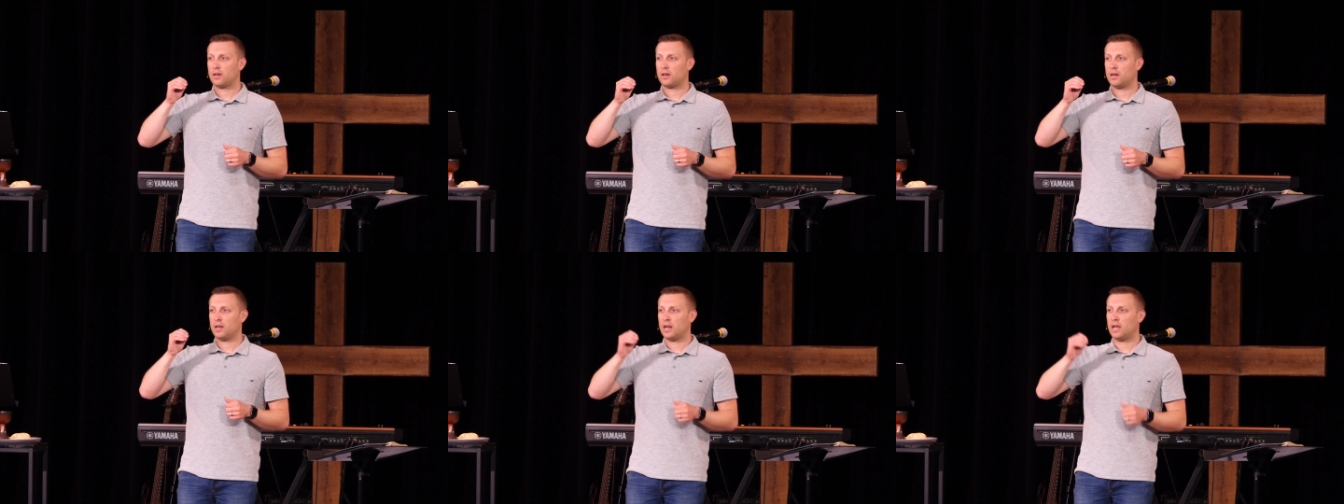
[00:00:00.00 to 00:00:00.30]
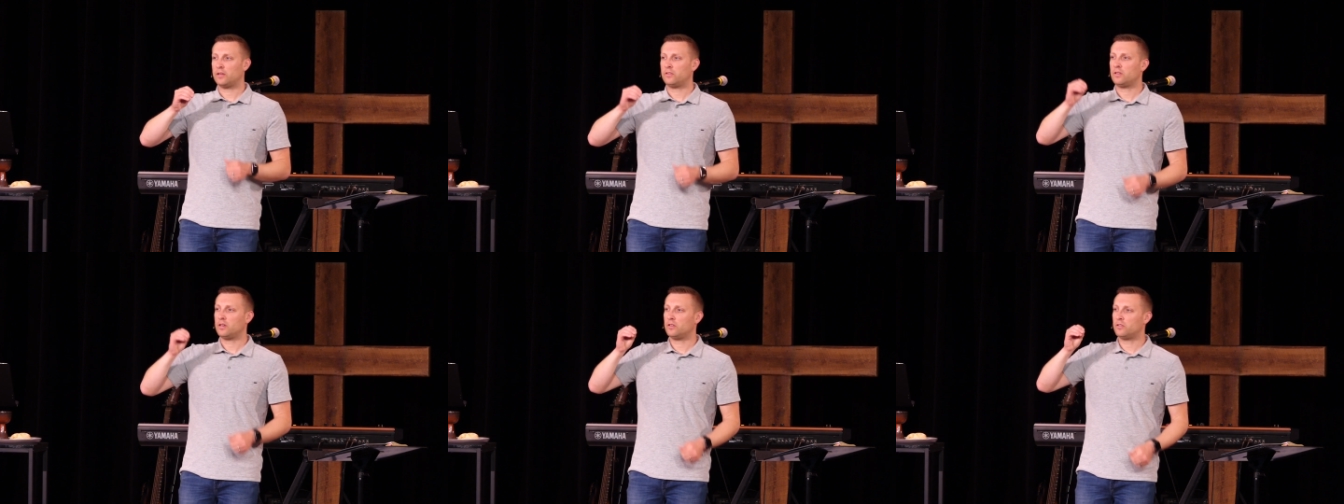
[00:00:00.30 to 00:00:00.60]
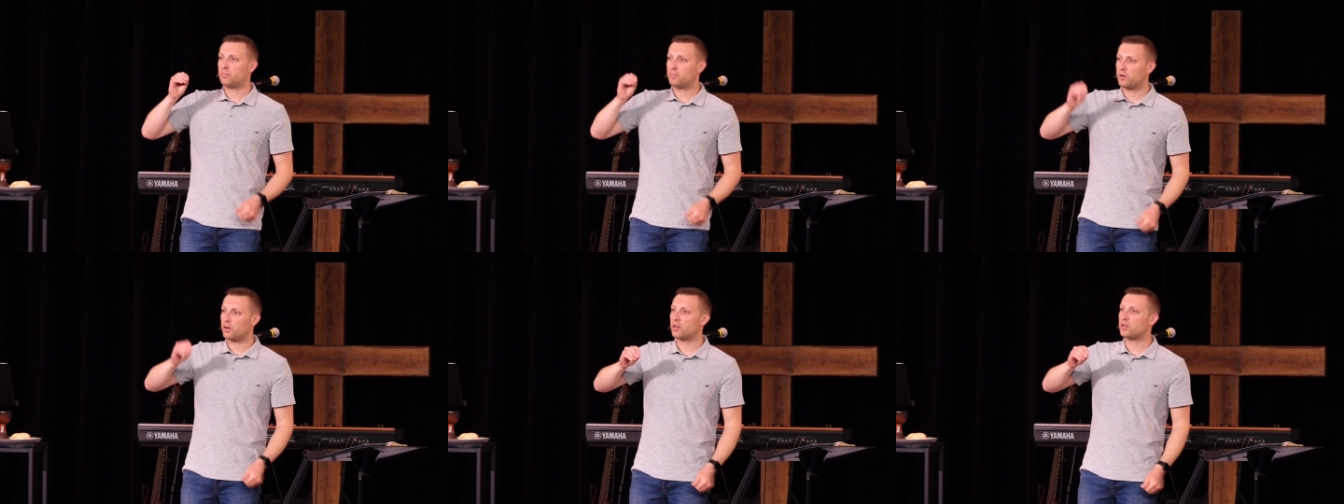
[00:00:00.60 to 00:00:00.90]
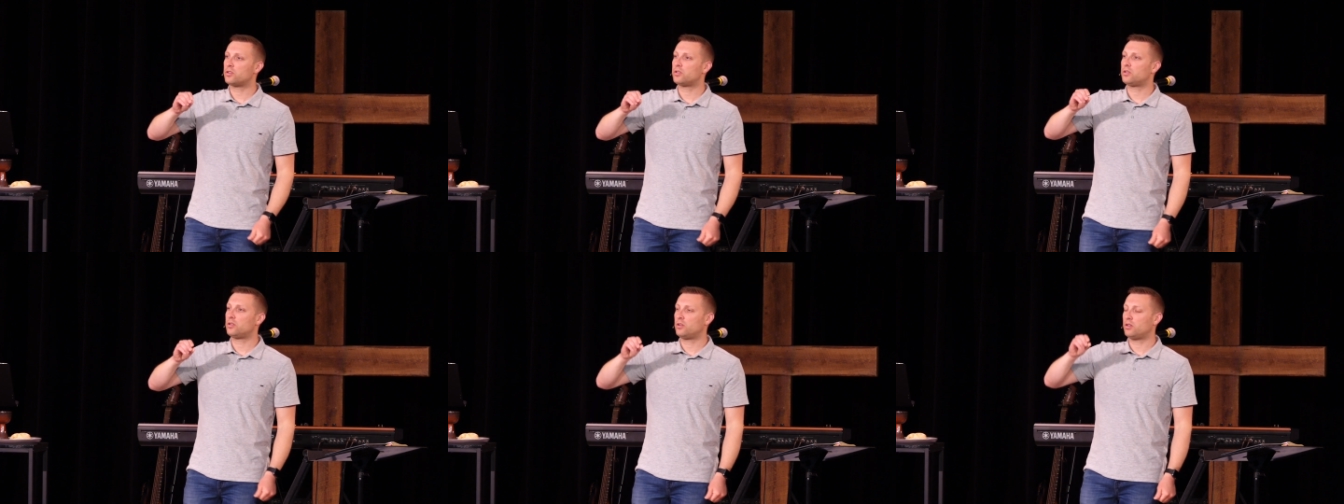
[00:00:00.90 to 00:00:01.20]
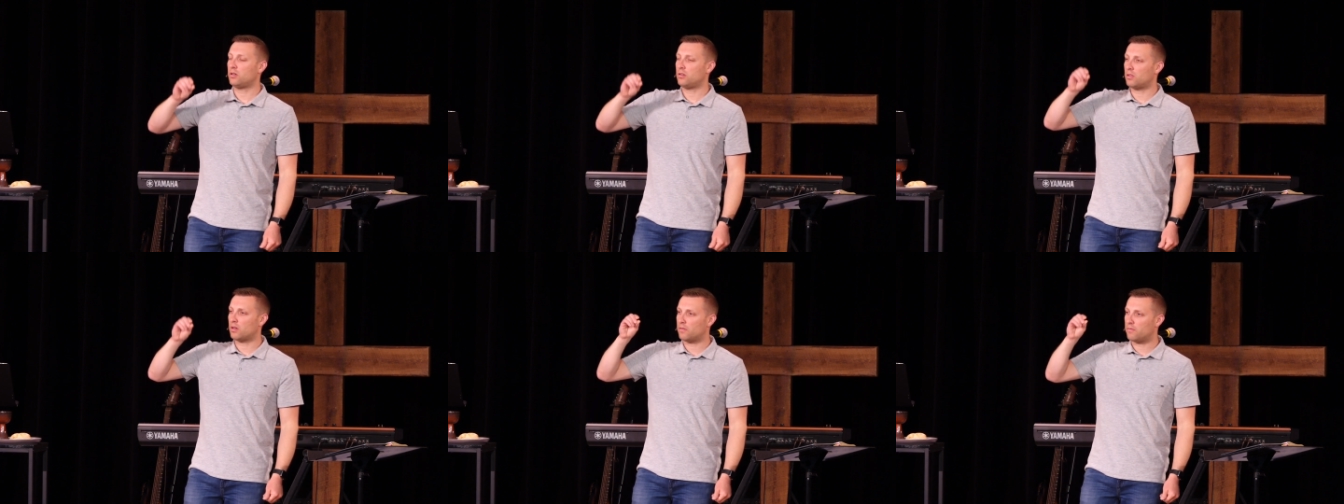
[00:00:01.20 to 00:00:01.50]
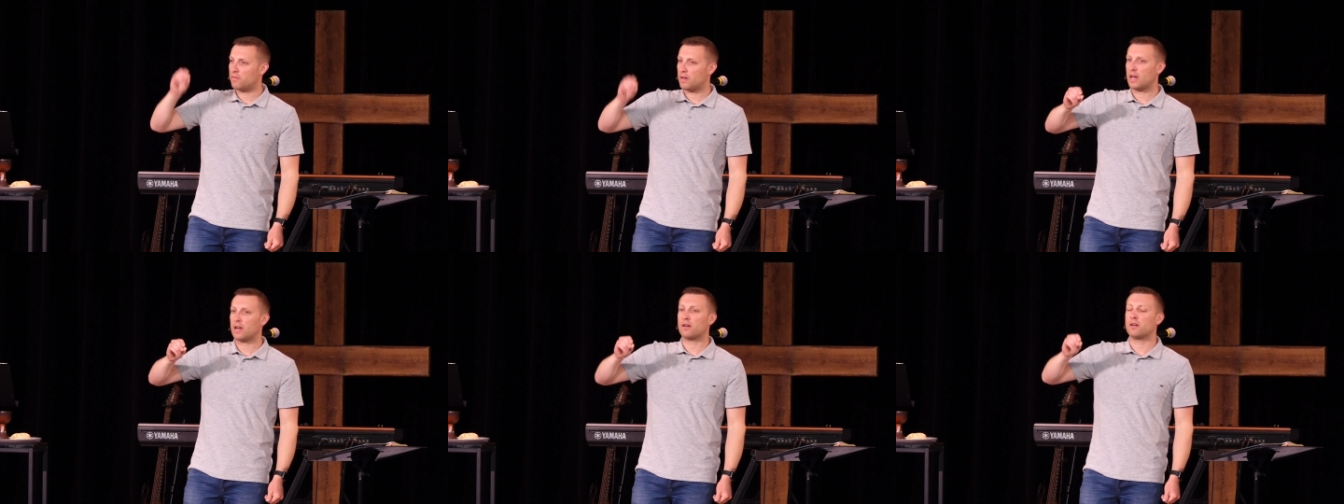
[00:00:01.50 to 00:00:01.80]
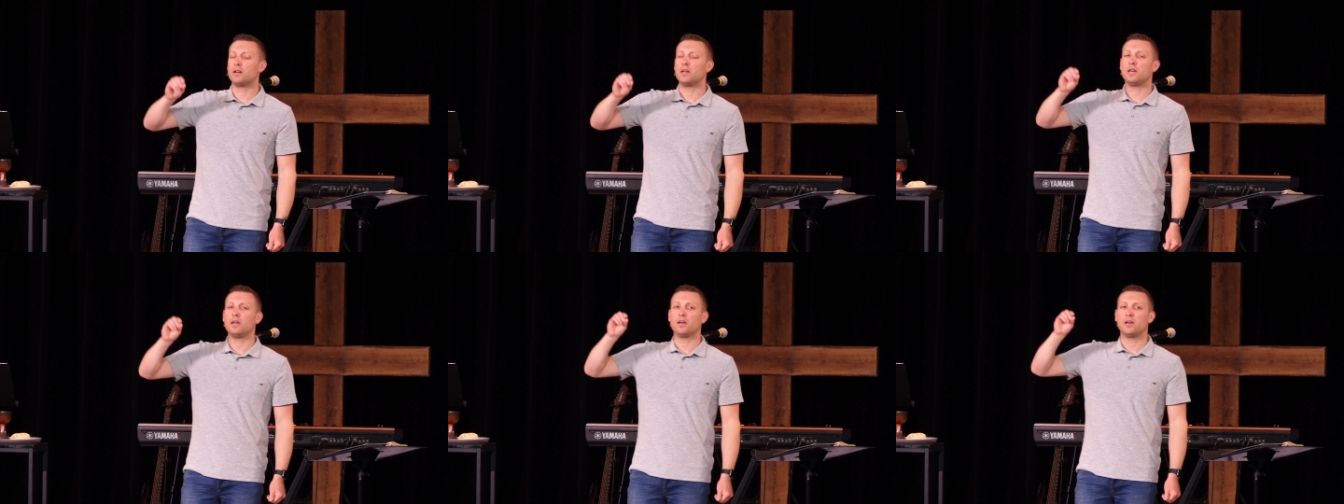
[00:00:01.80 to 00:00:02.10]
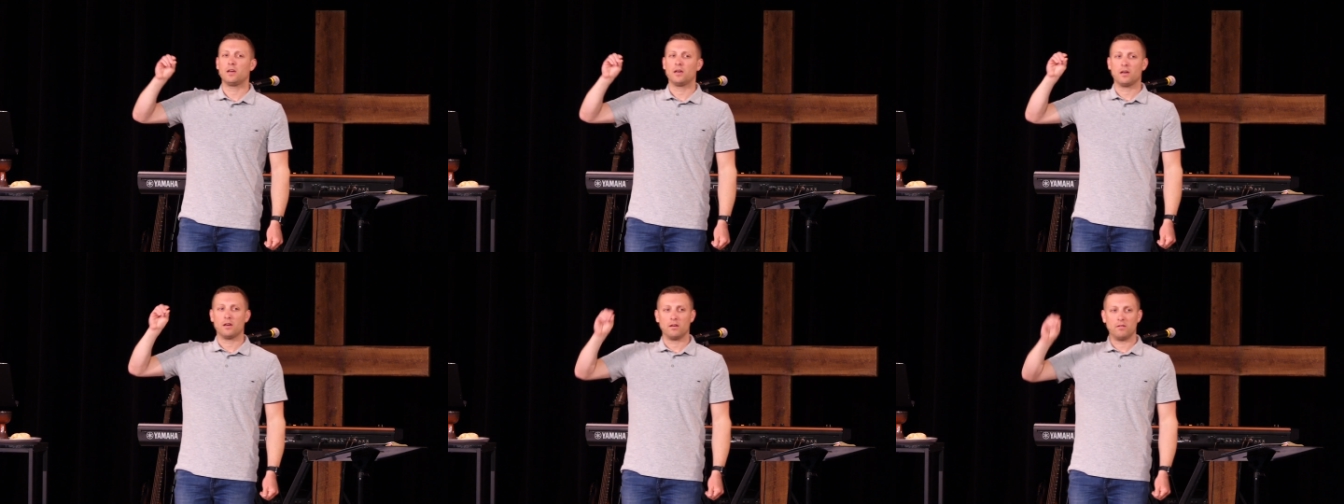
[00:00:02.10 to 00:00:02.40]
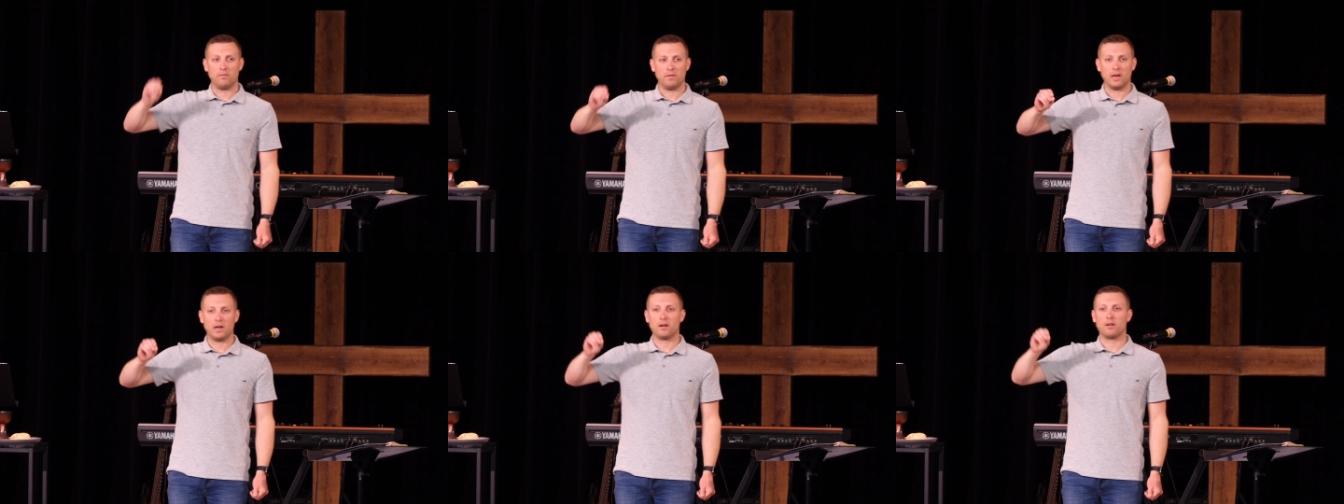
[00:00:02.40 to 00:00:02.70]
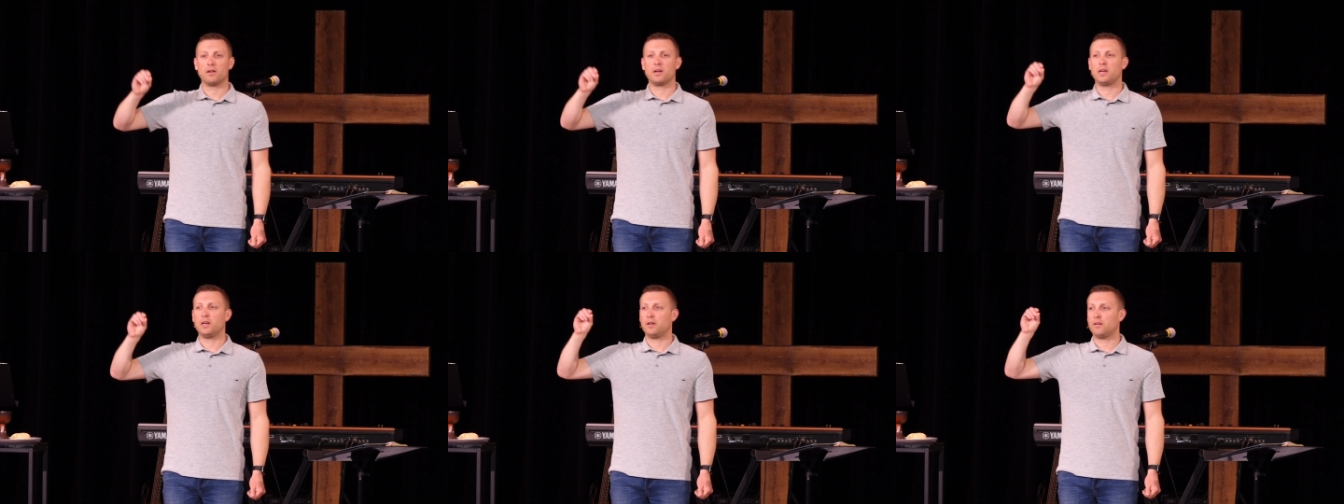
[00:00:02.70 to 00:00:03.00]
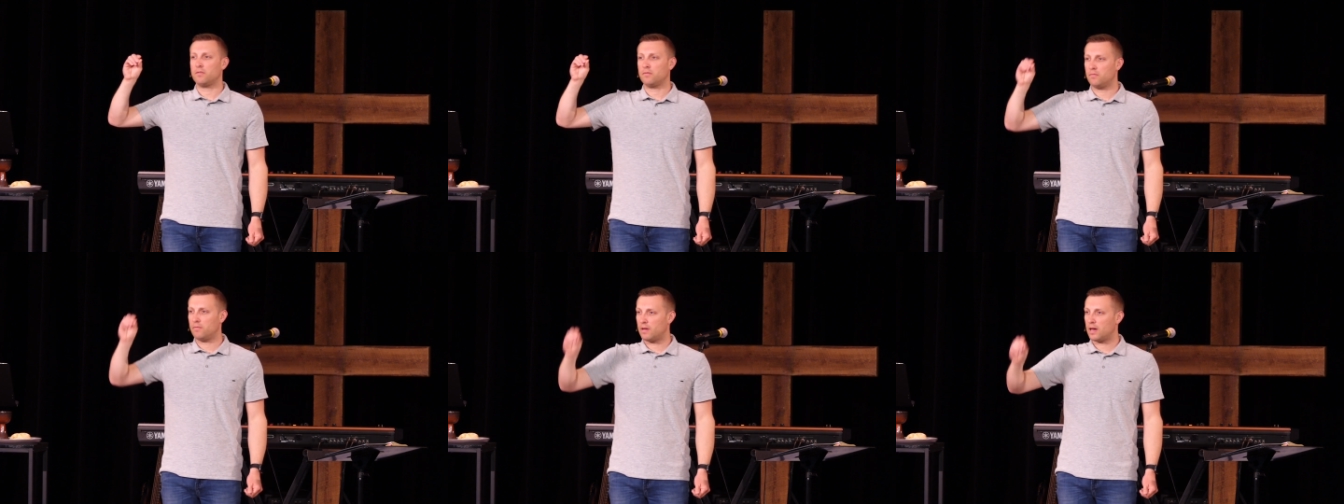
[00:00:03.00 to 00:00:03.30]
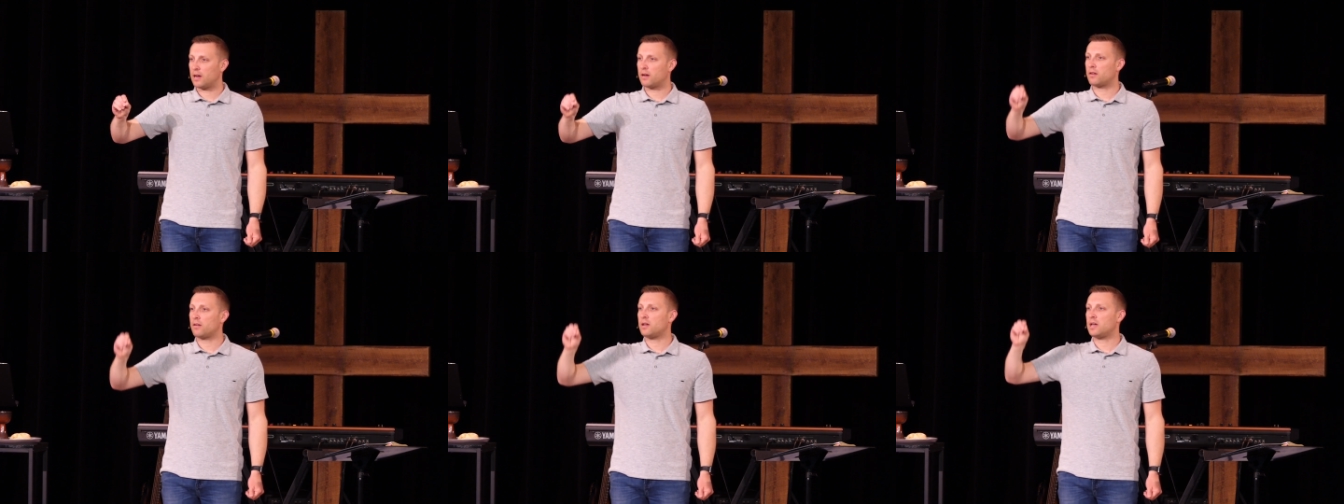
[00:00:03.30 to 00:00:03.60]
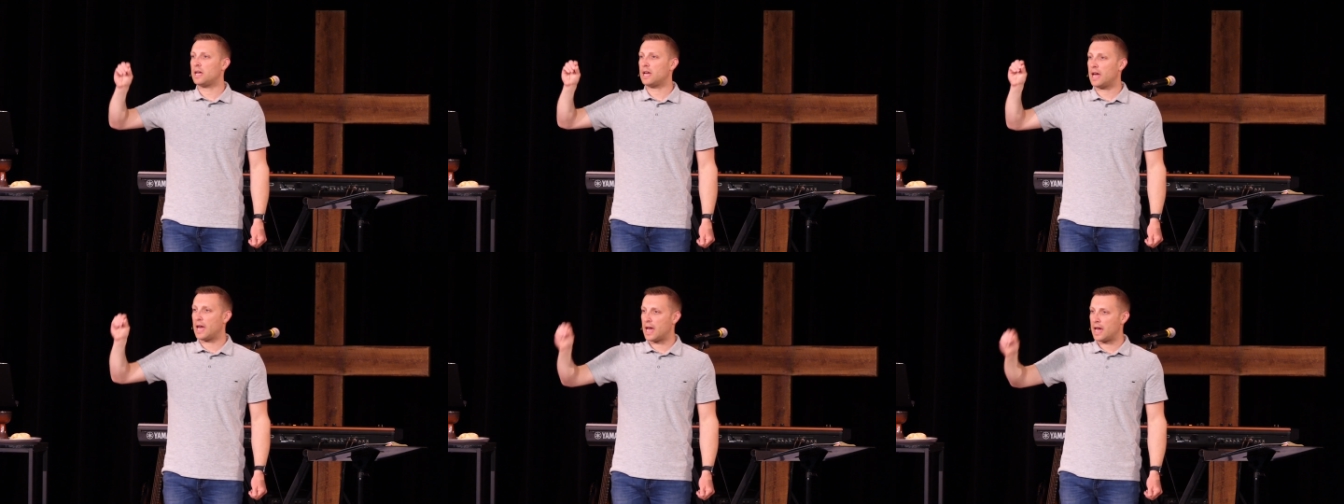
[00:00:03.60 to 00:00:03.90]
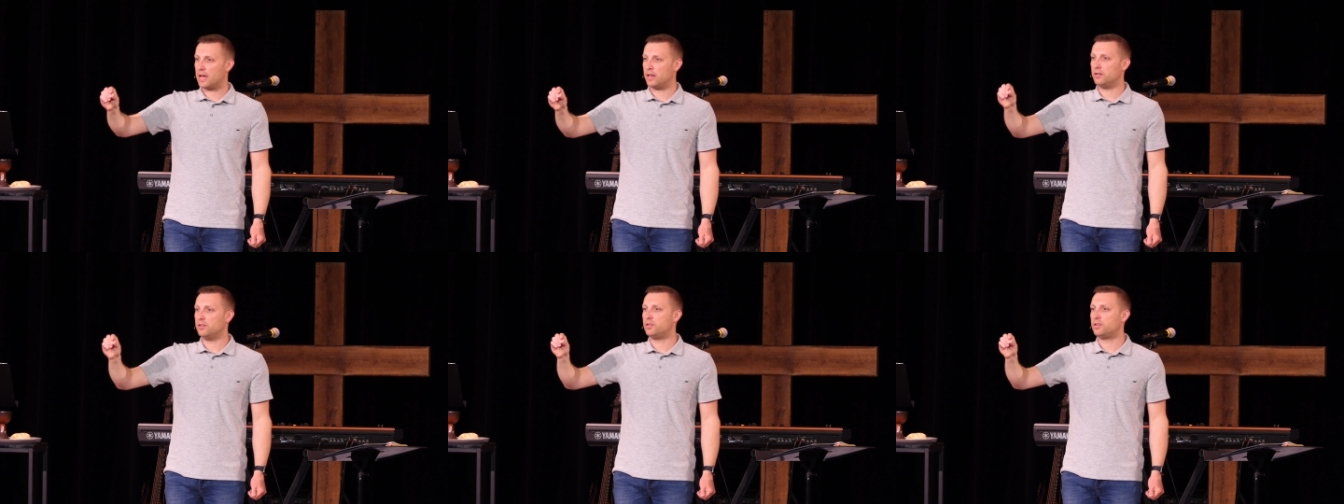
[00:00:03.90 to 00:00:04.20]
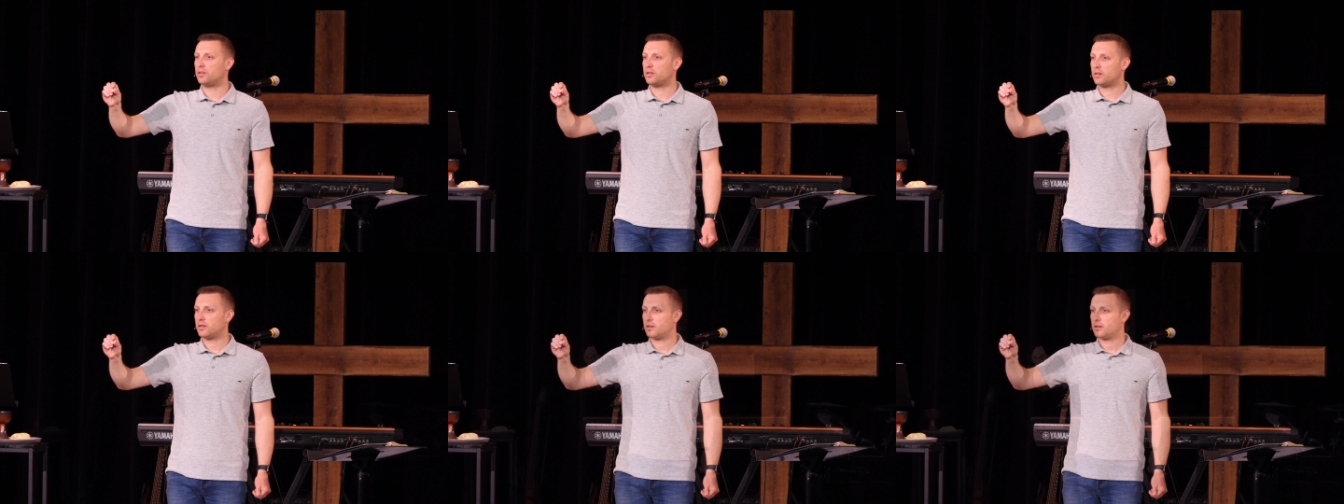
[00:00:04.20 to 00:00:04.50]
and as he's pushed to the very very, very edge,